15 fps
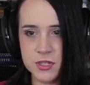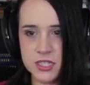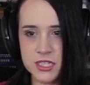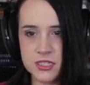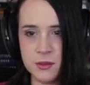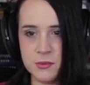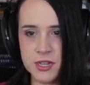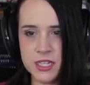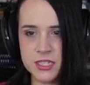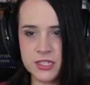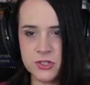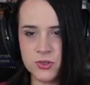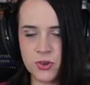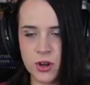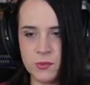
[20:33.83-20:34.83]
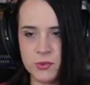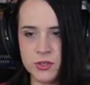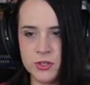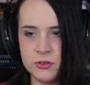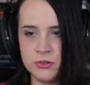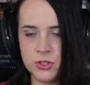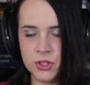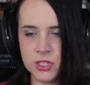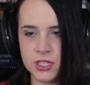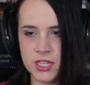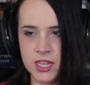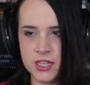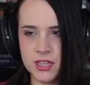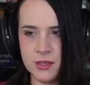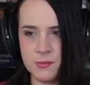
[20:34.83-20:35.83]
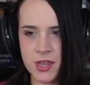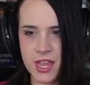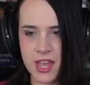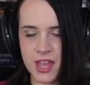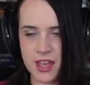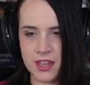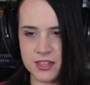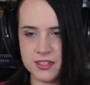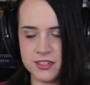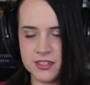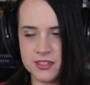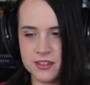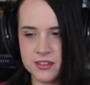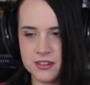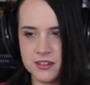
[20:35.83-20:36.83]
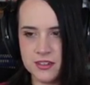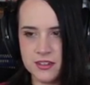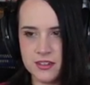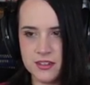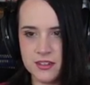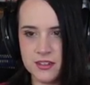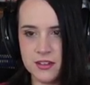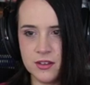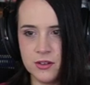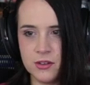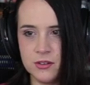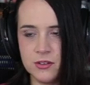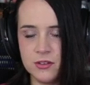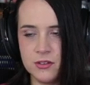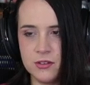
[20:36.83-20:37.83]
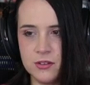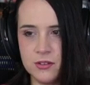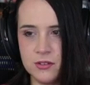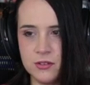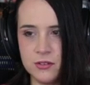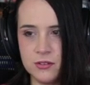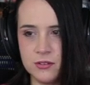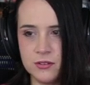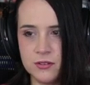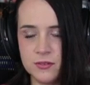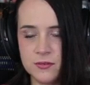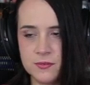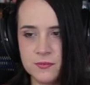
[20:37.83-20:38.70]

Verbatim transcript: When somebody's in trouble, you should lend them a hand. Oh...